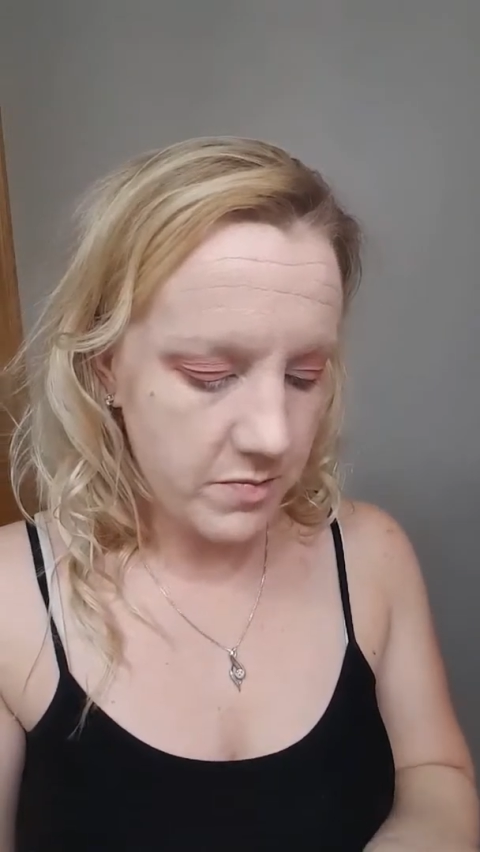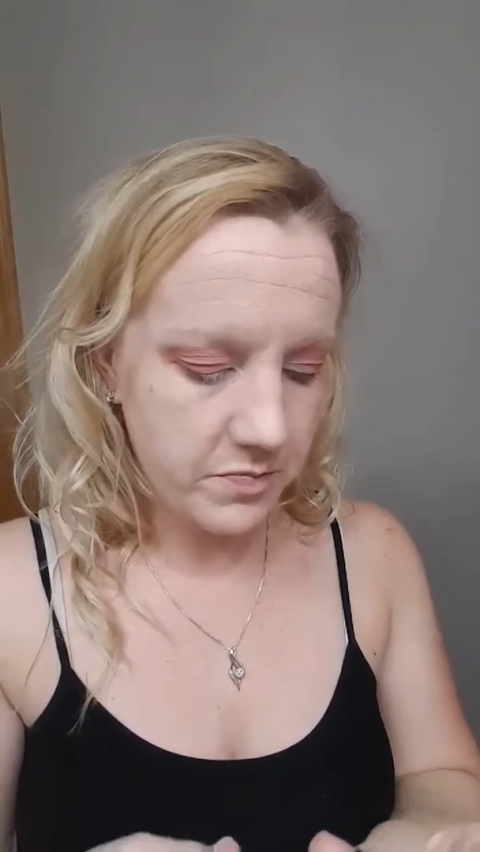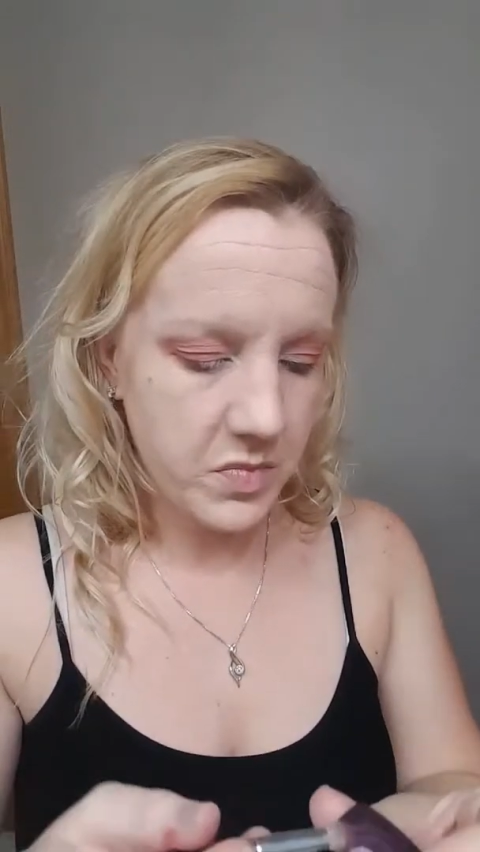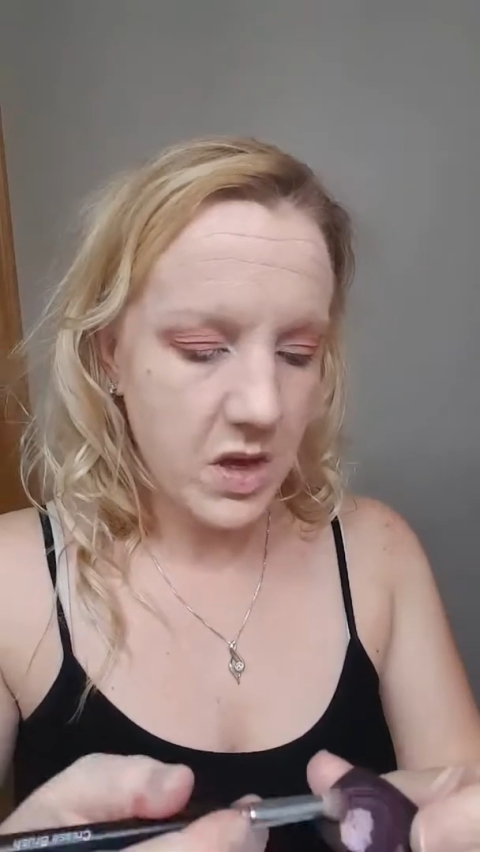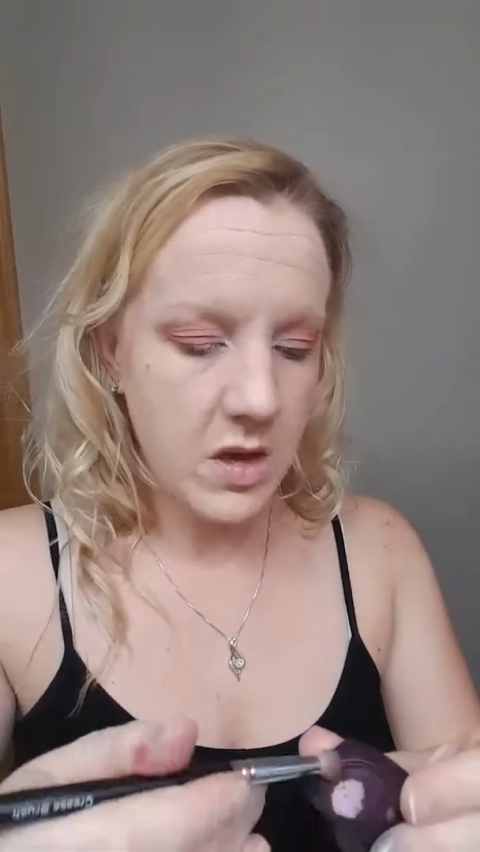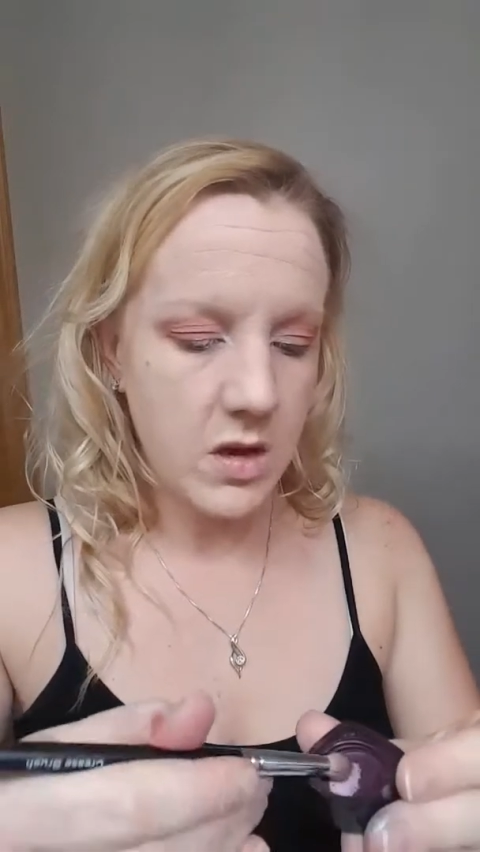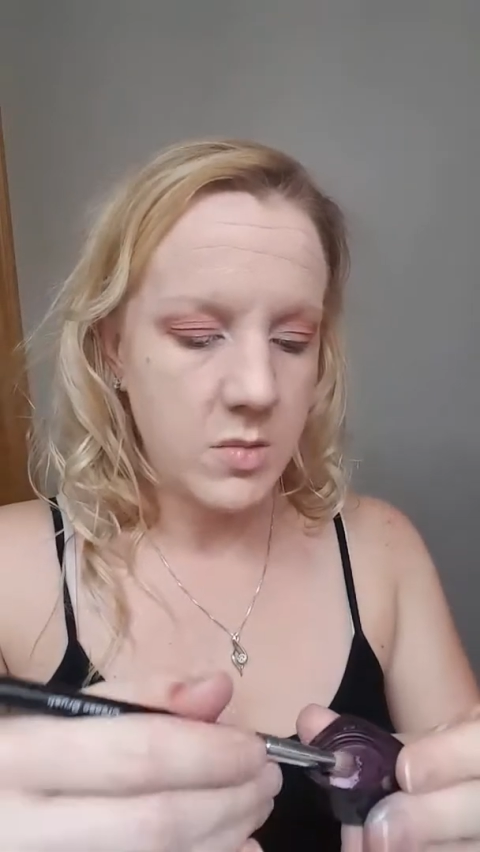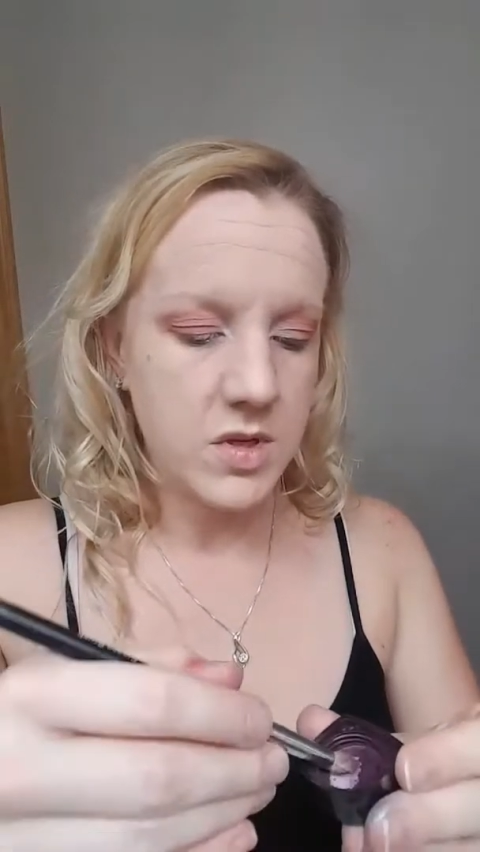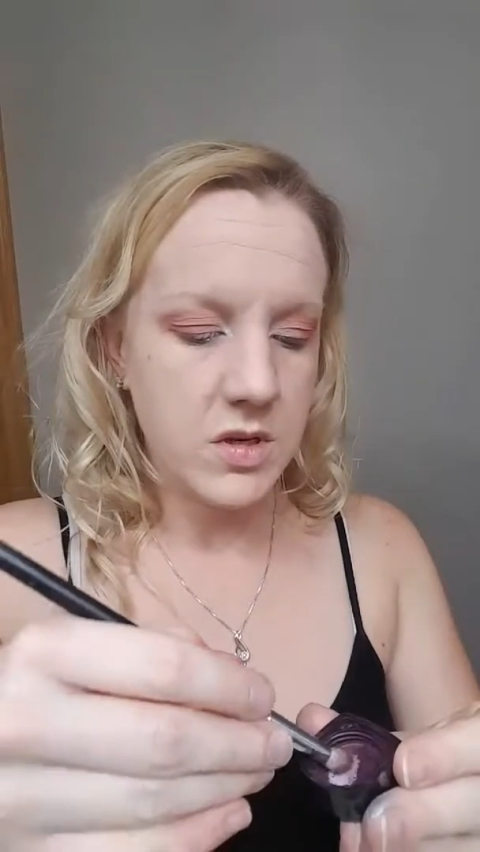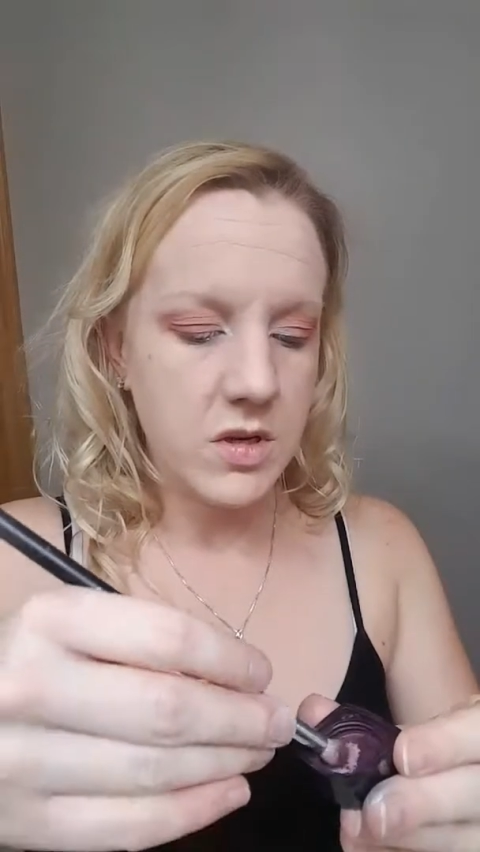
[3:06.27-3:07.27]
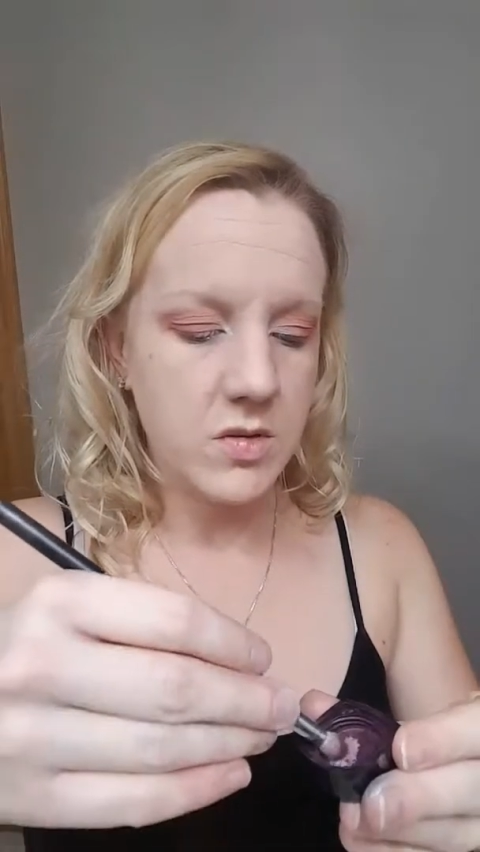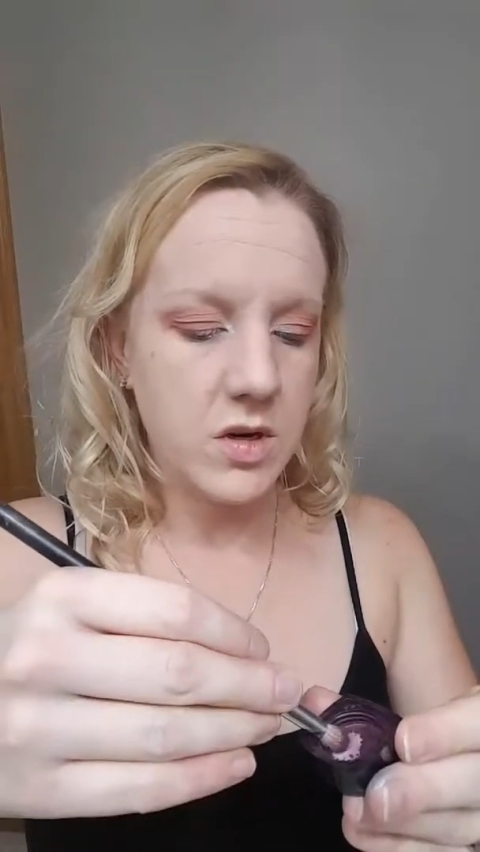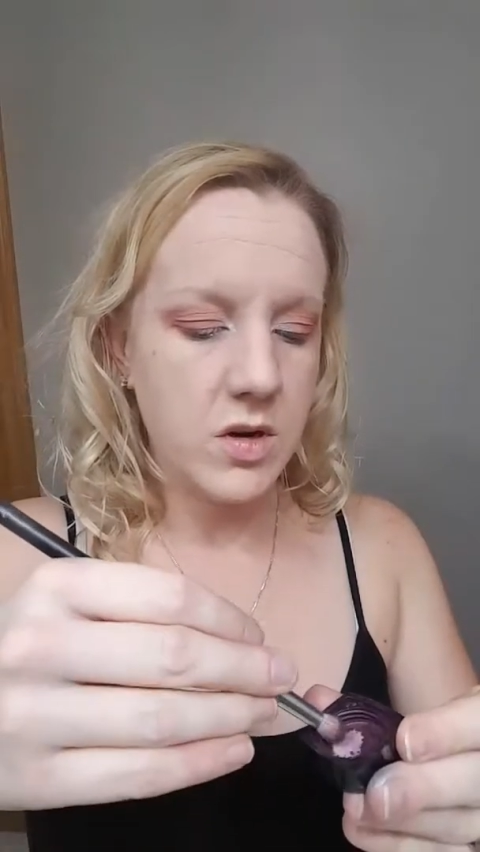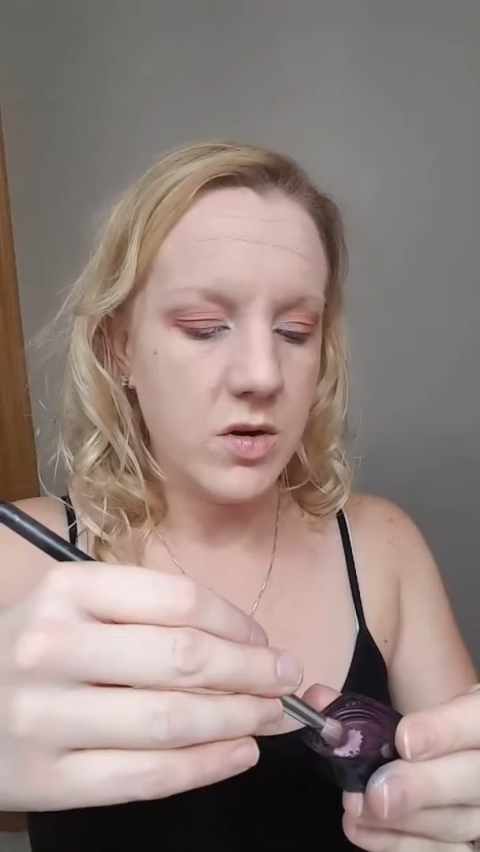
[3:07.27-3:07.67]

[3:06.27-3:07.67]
I'm just going to use our